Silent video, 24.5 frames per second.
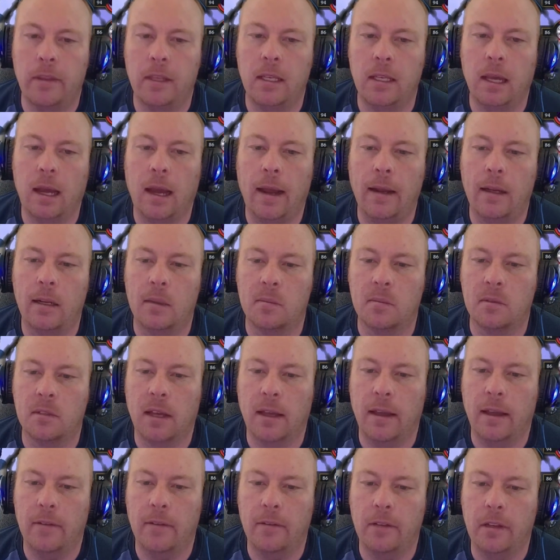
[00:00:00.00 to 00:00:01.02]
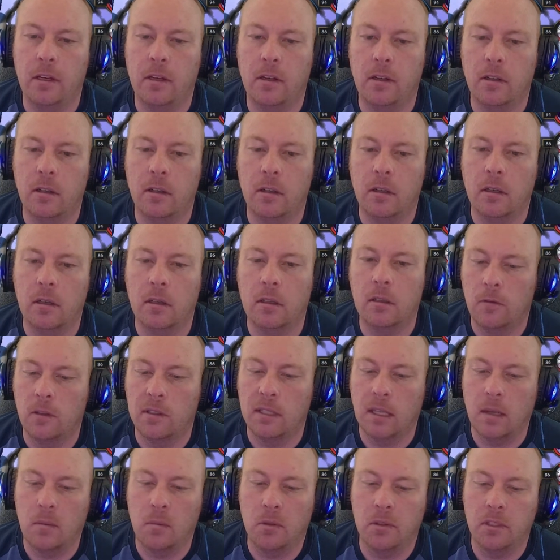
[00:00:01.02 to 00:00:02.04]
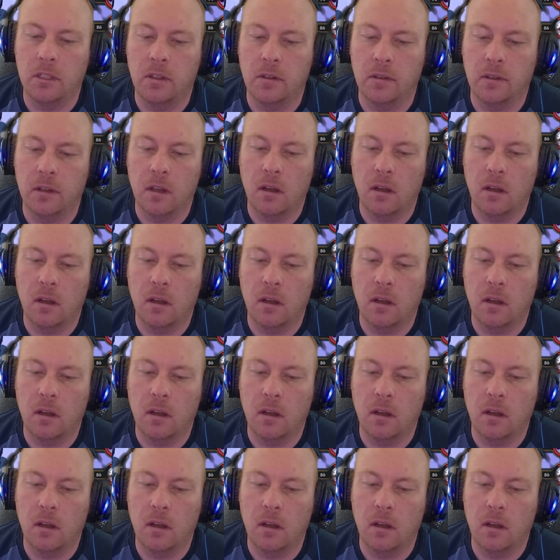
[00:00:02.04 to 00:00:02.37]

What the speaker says: the items I have here, for example, Tear of the